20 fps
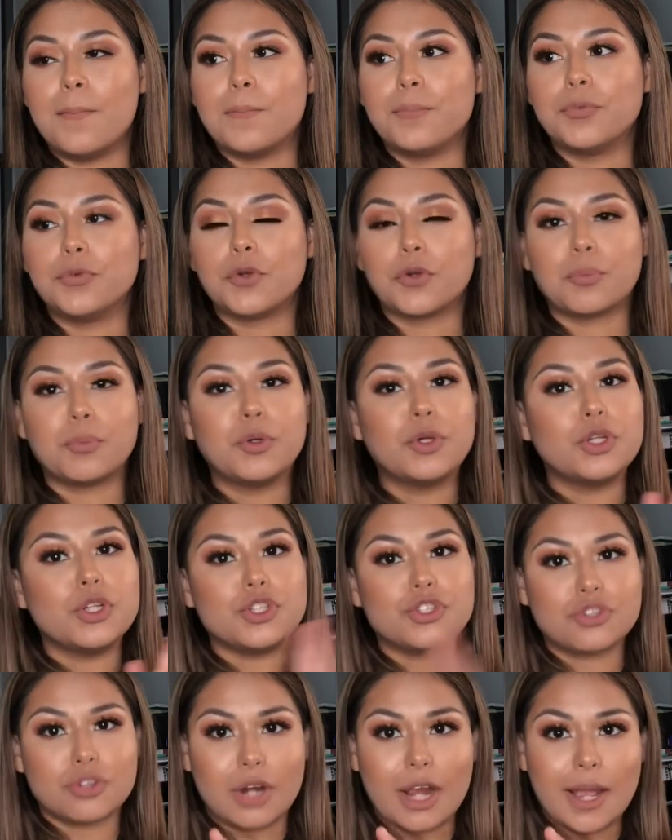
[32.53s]
normal to
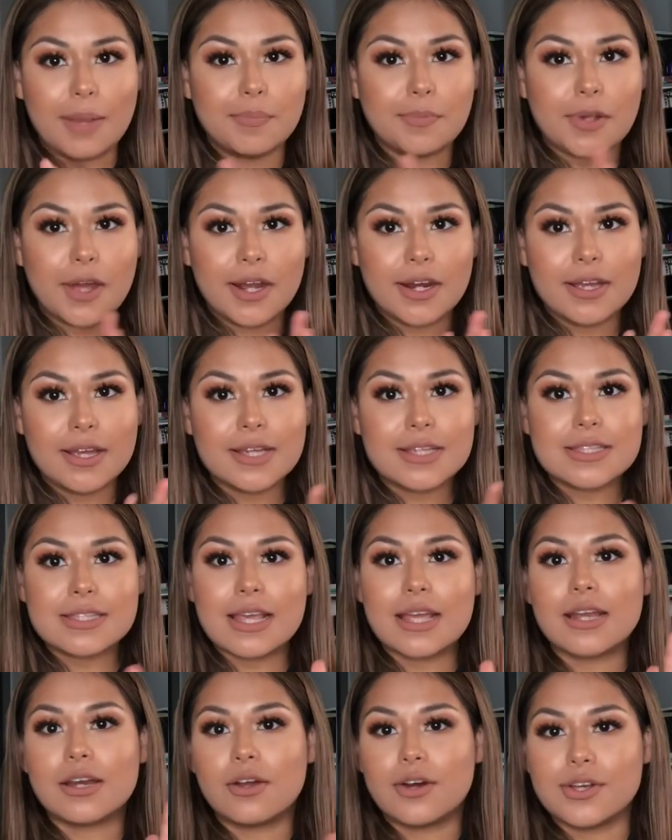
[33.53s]
dry products
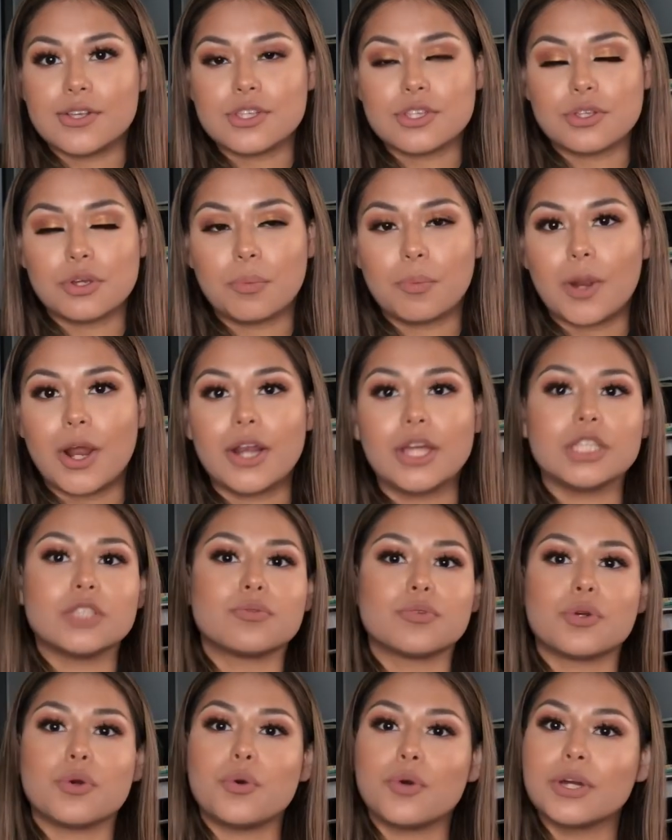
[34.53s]
and also products
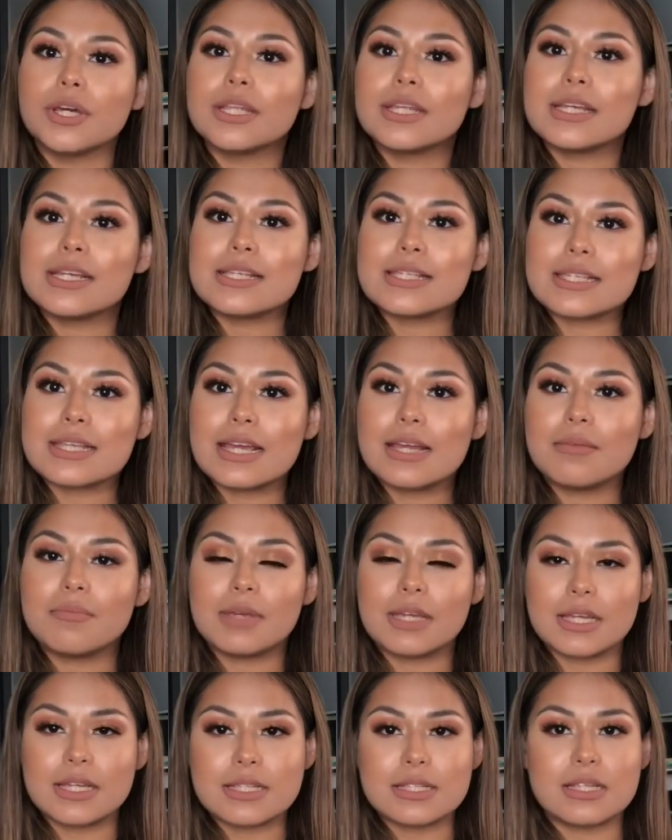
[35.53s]
for oily skin,
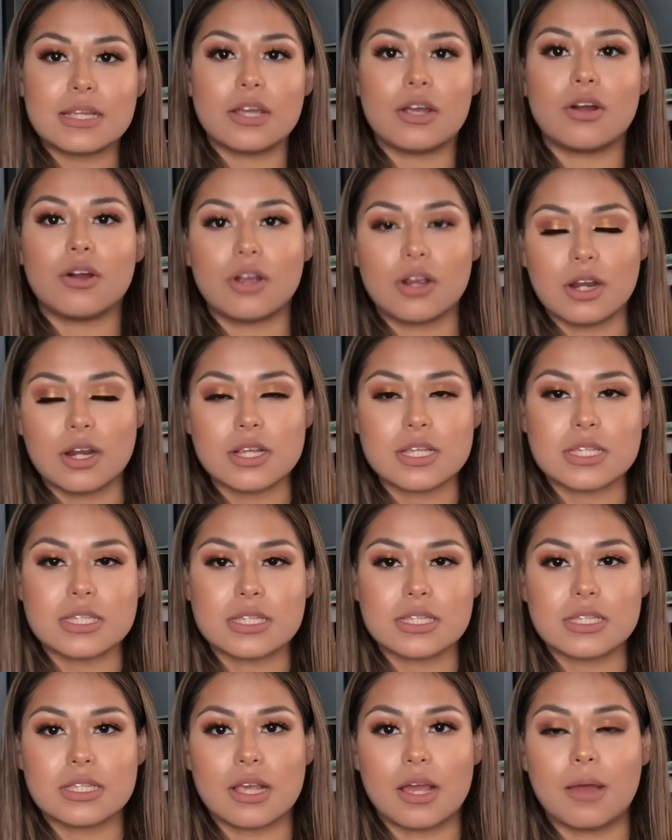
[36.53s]
because there are
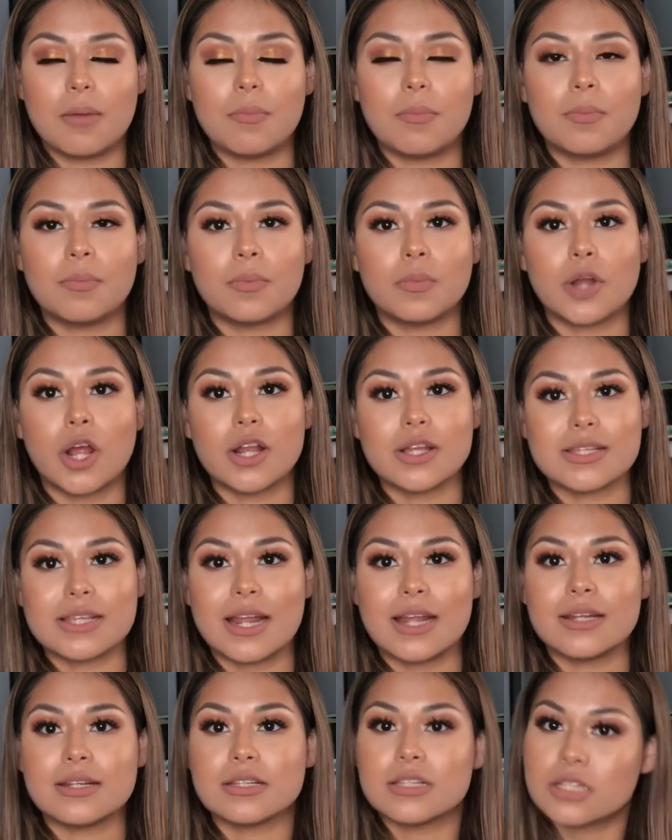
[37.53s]
some products that
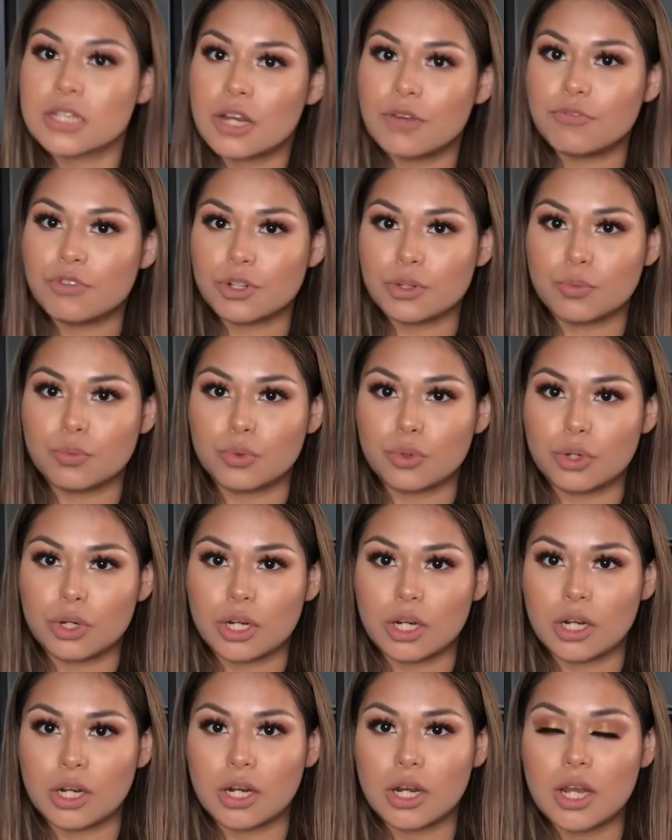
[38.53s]
I discovered
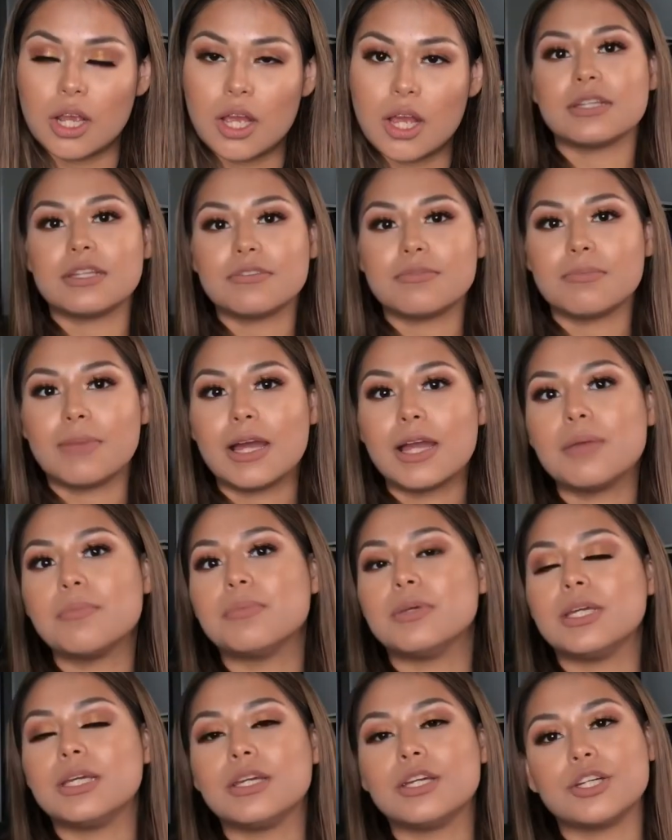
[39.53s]
might
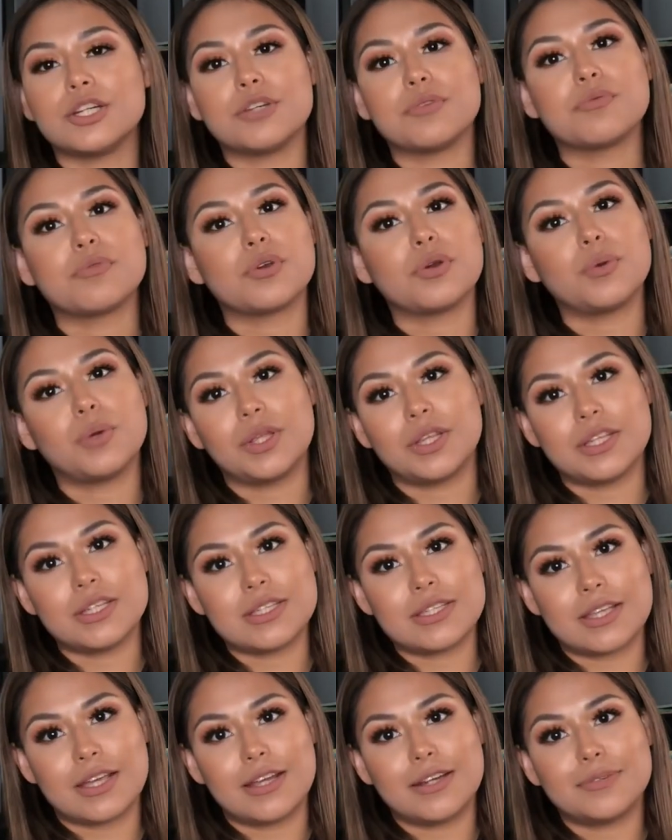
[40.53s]
be good for oily
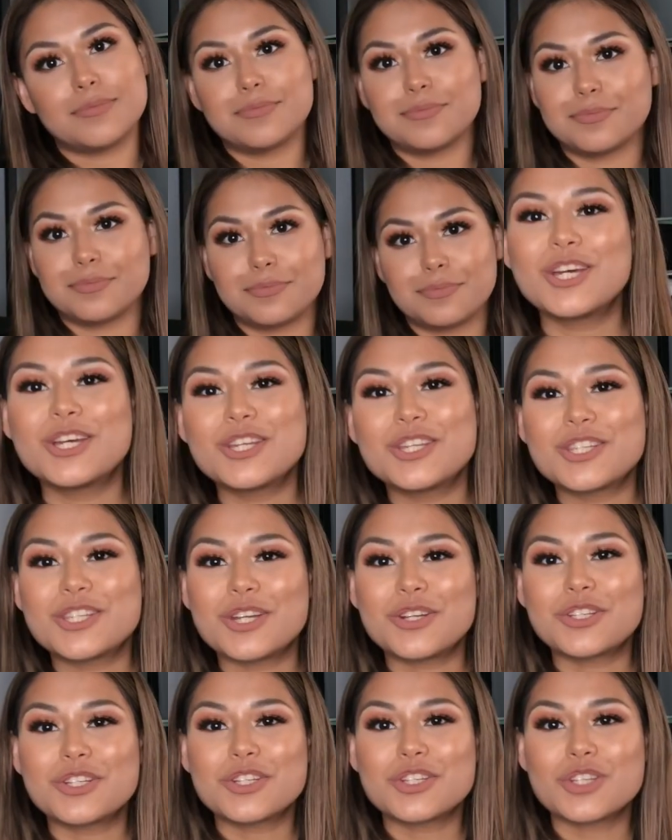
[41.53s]
skin.
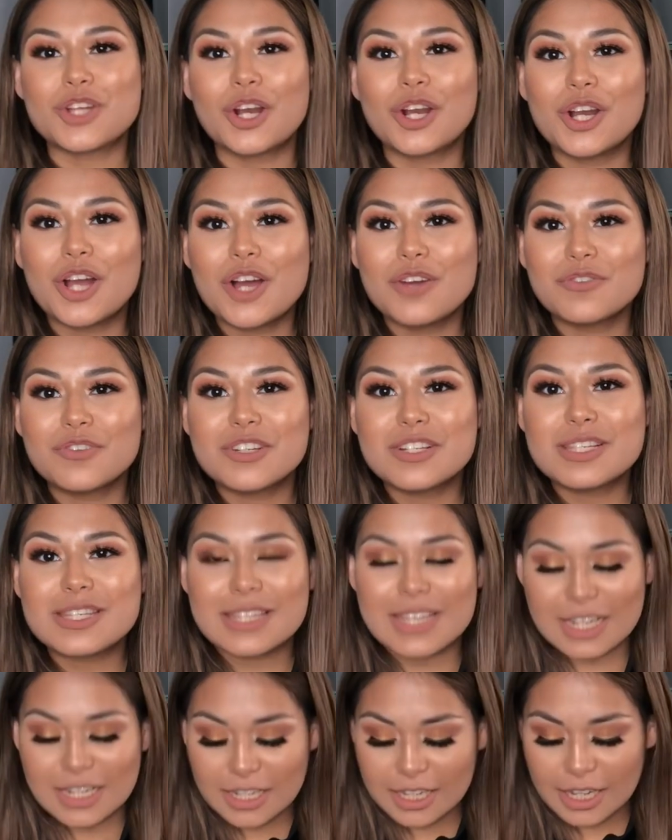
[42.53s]
So to start off for
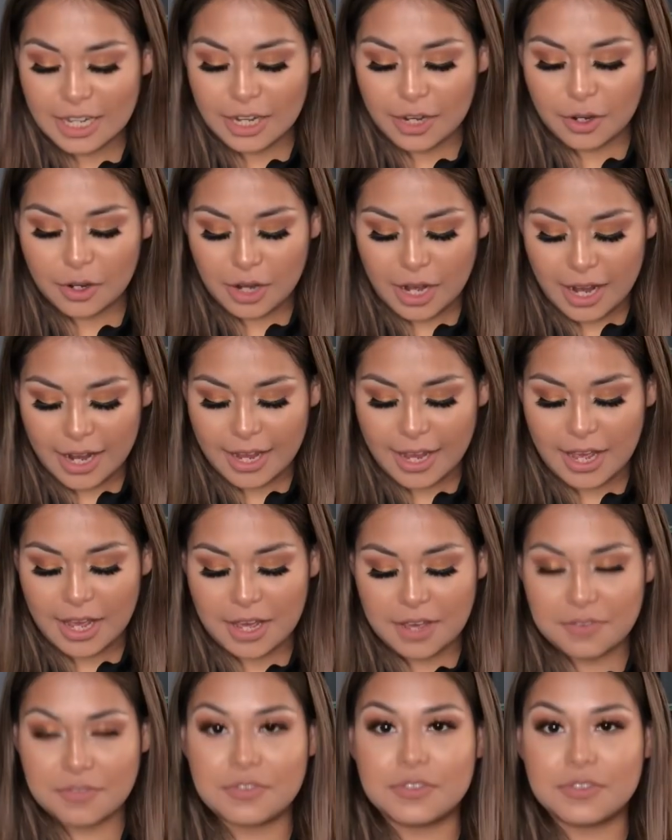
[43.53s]
skincare, I have